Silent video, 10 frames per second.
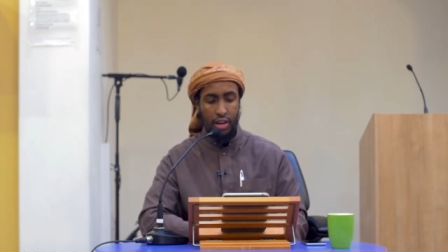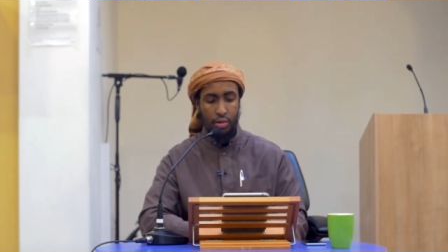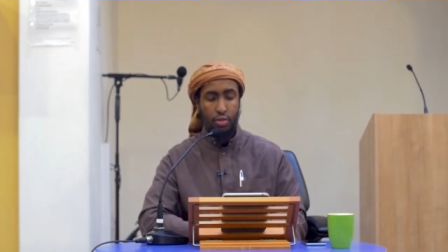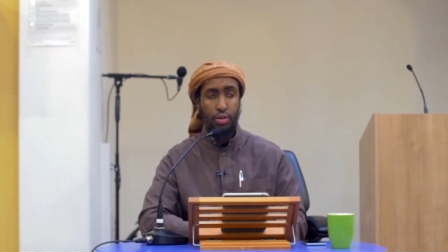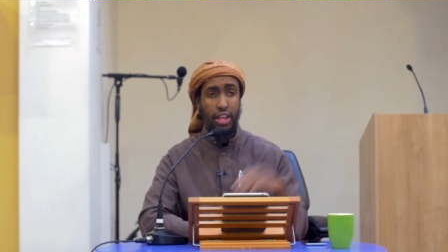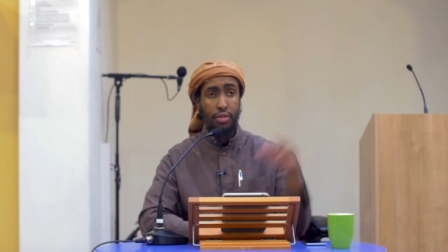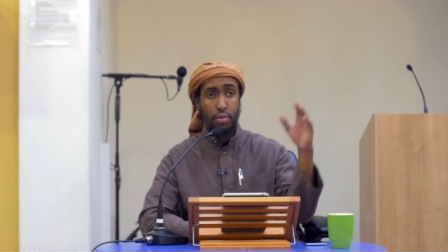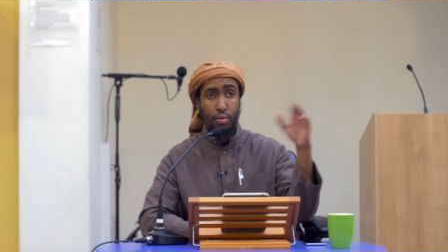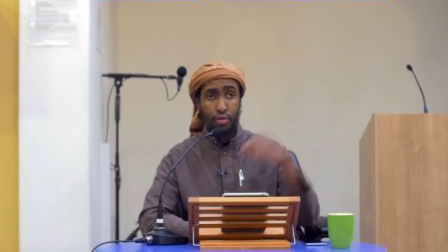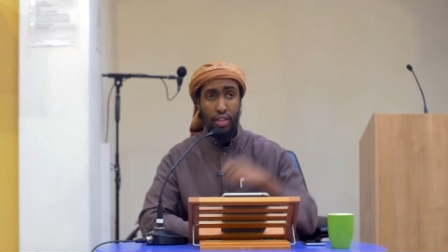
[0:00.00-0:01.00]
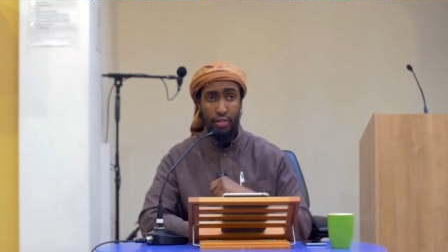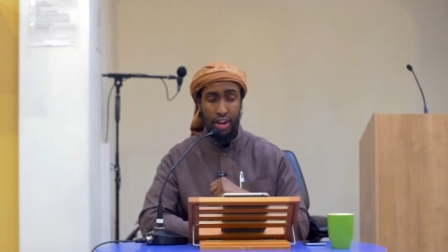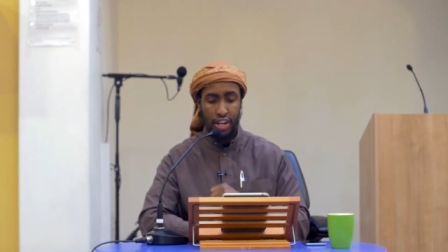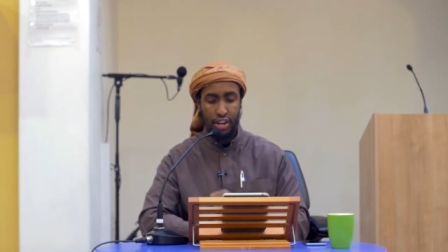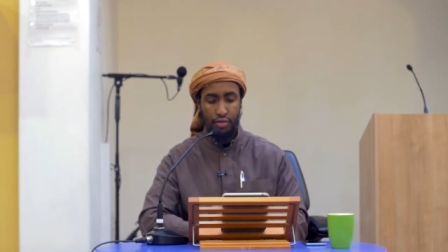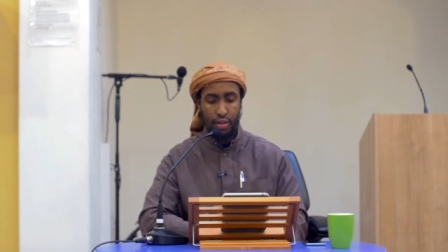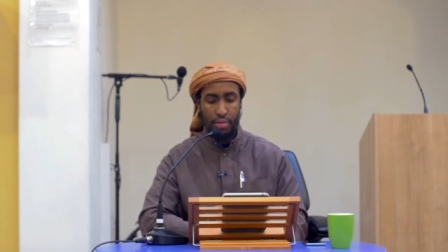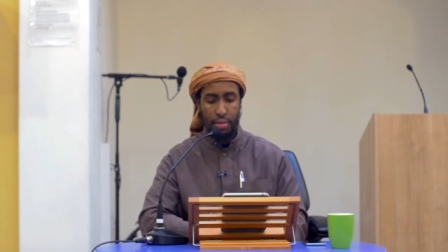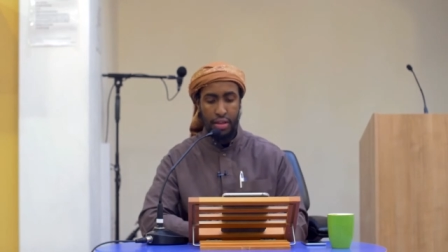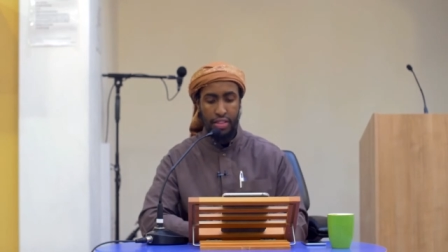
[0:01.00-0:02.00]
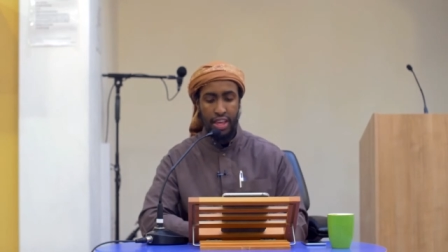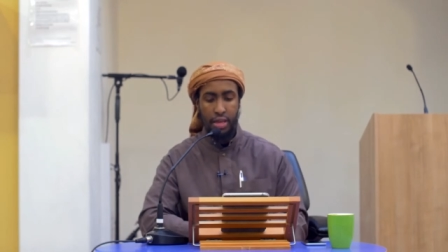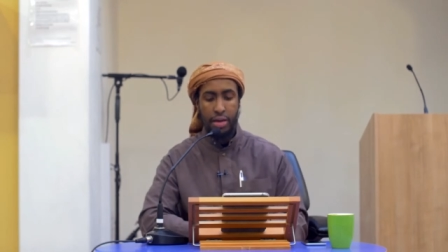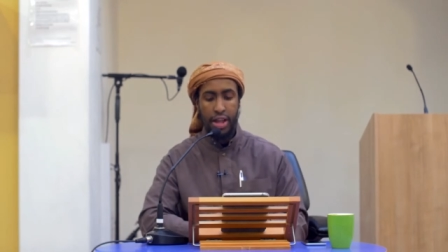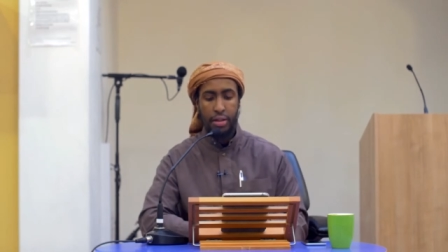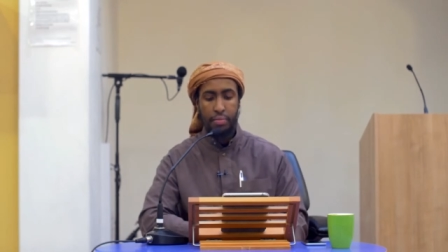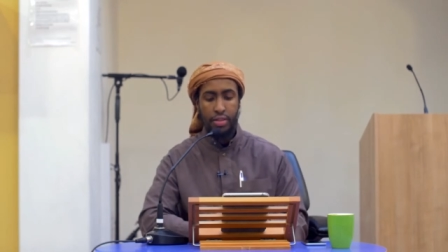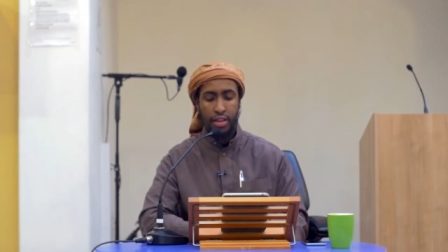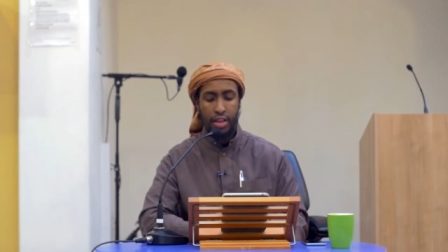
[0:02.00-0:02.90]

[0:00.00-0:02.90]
Which we then remove their religion from them and their iman.